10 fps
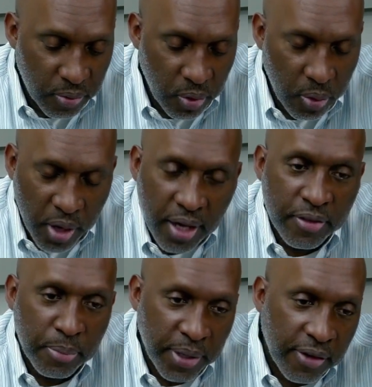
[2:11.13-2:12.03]
Well, what
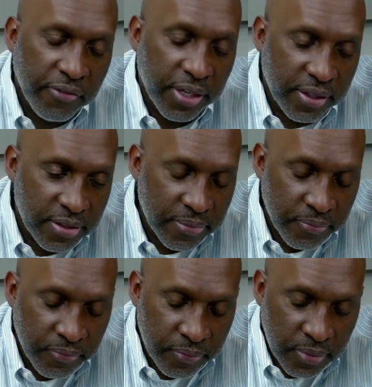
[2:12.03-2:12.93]
other benefits
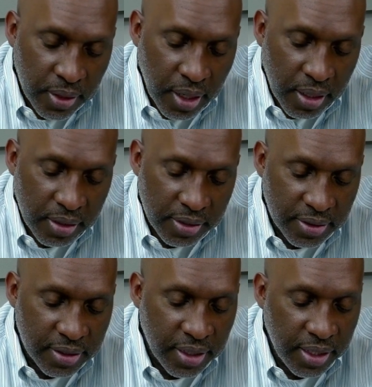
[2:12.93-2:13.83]
does
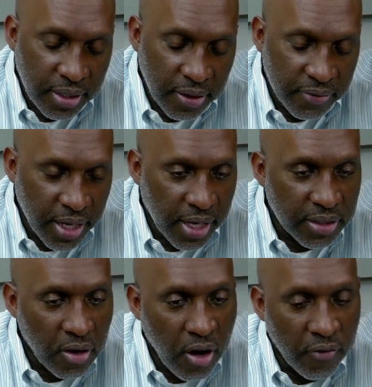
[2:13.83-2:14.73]
the City of
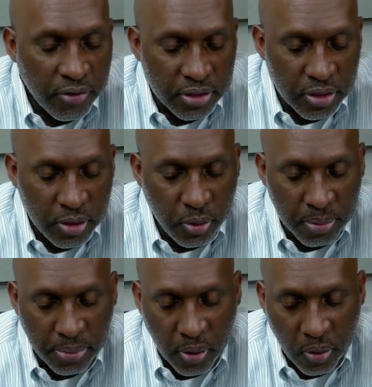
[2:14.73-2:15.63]
Dallas offer to new
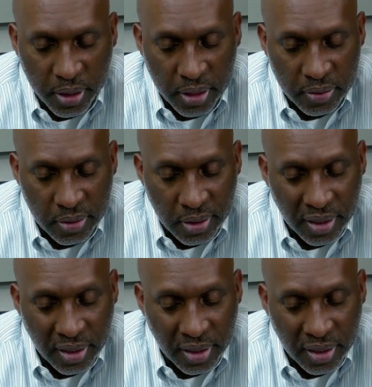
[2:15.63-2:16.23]
employees?